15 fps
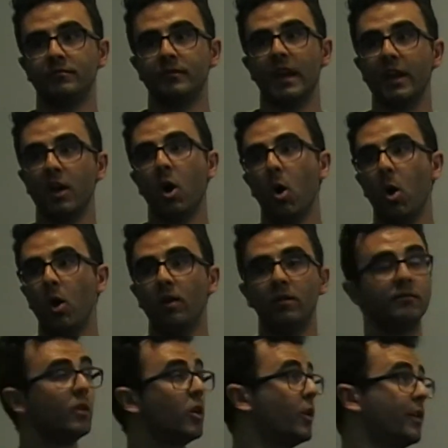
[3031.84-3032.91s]
a call
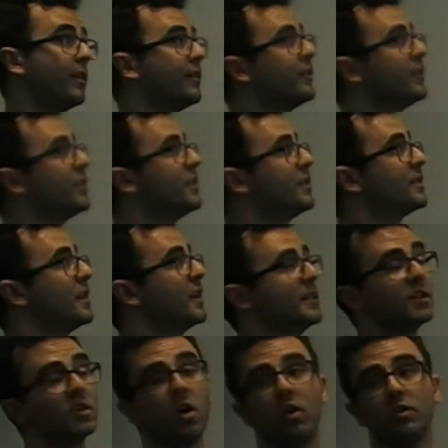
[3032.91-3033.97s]
or select a
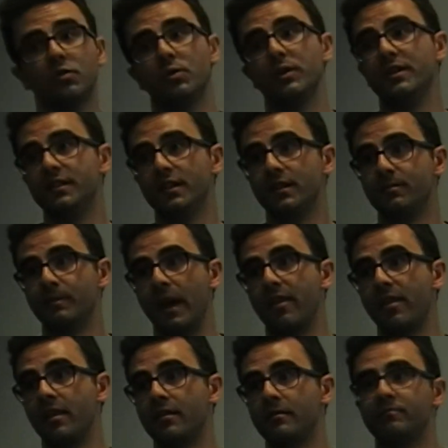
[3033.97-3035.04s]
call to insert method.
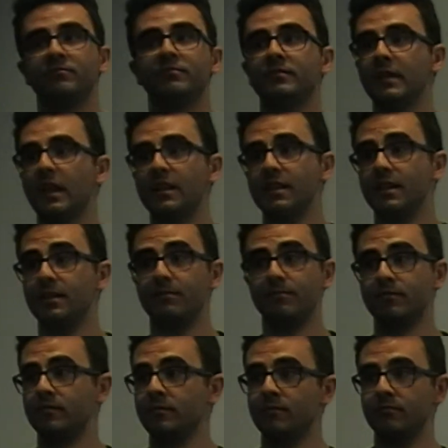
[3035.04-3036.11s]
That's it.
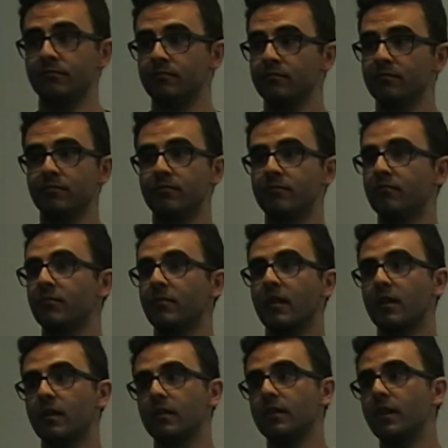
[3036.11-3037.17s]

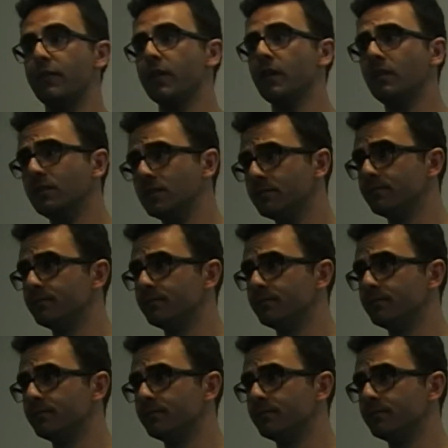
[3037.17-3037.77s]
Difficult?